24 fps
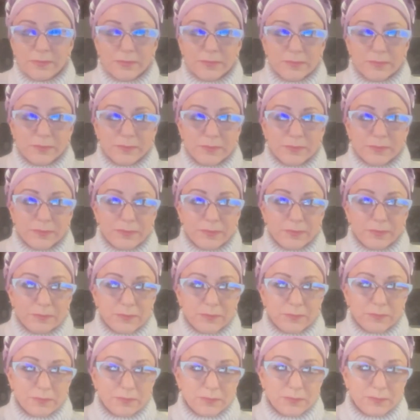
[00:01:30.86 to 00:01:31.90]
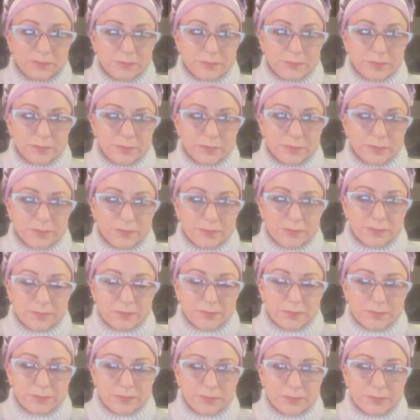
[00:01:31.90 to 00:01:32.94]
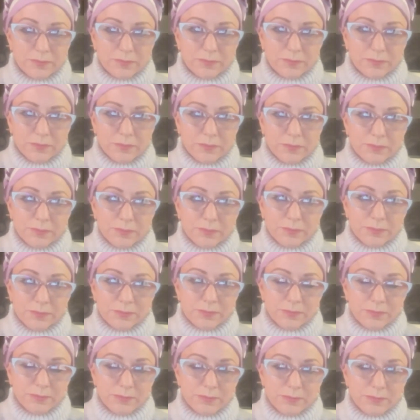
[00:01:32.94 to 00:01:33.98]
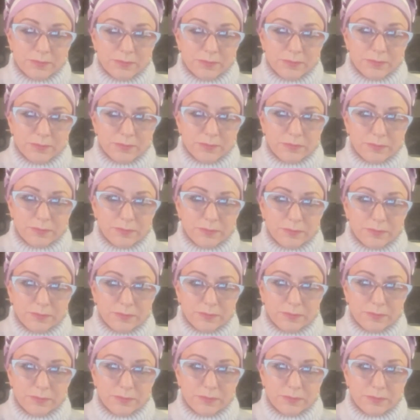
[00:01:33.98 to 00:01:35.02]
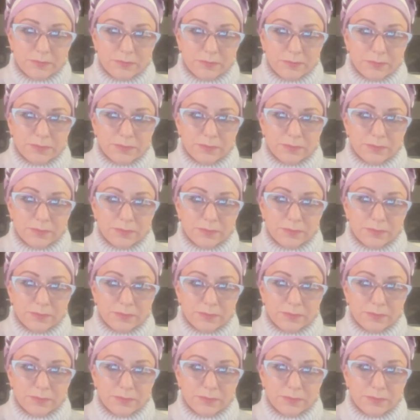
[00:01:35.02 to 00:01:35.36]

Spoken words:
[no speech]